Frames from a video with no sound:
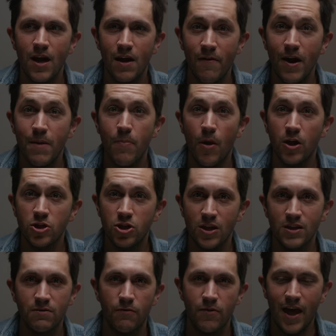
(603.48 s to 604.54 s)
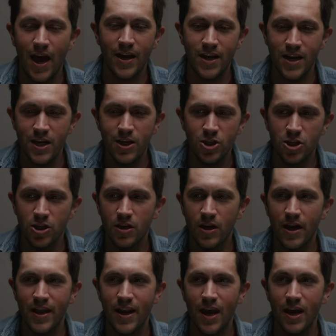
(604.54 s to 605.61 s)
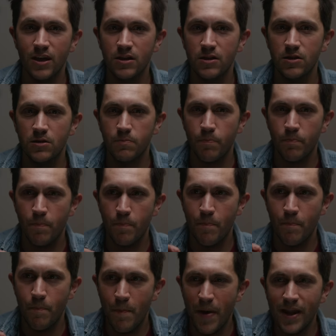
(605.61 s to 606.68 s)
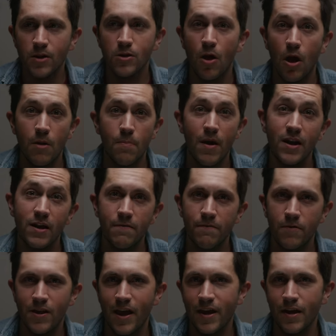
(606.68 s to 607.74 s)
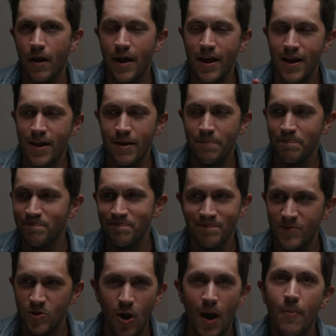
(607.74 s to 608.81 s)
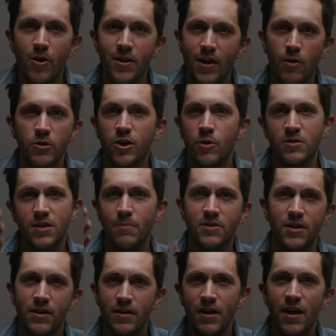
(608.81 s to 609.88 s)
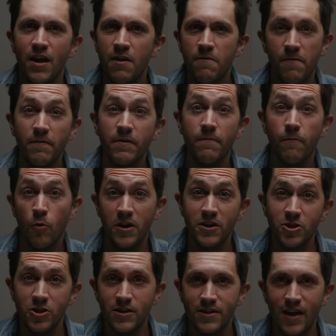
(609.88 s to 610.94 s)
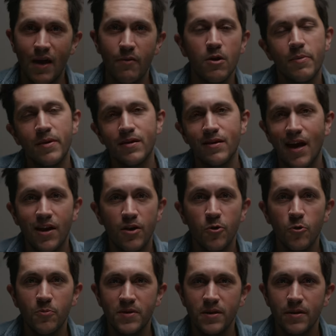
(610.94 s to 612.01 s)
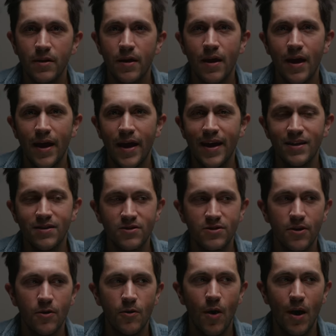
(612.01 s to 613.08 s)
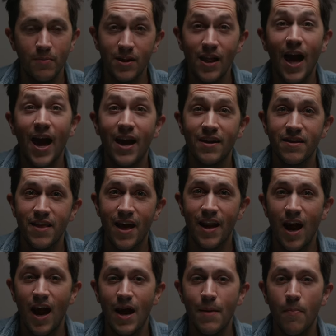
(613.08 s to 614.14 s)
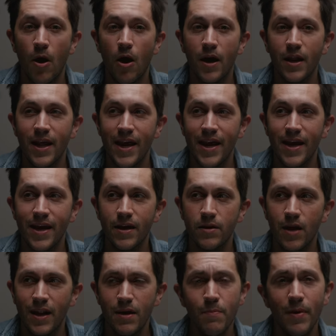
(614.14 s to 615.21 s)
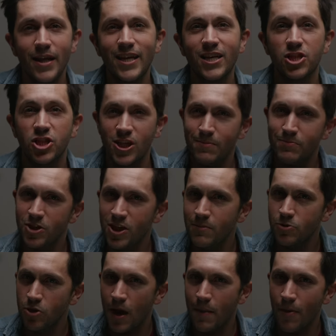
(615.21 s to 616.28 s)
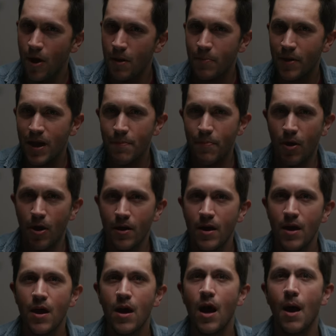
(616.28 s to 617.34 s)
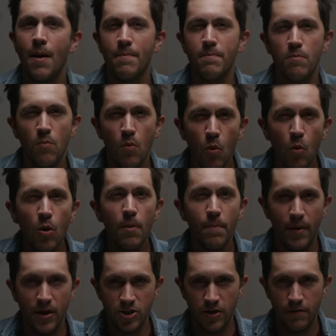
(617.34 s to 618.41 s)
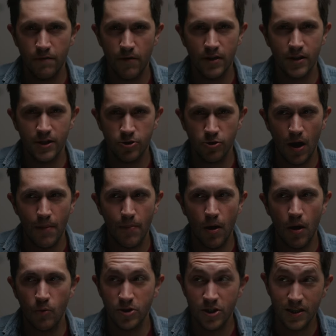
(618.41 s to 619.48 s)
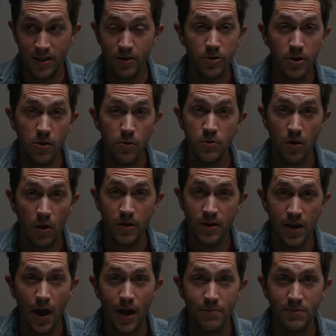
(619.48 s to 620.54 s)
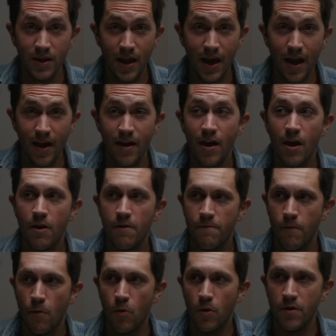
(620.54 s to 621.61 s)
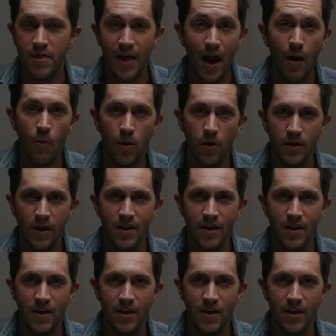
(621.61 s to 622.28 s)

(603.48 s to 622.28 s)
If I had bought just for that niche and I paid a lot of money for like a tripod that only goes up to 54 inches, I would have been kind of hooped. And so I'm glad that I didn't buy like a cheap tripod, but I bought a more budget-friendly tripod, which I still use all the time today for that work.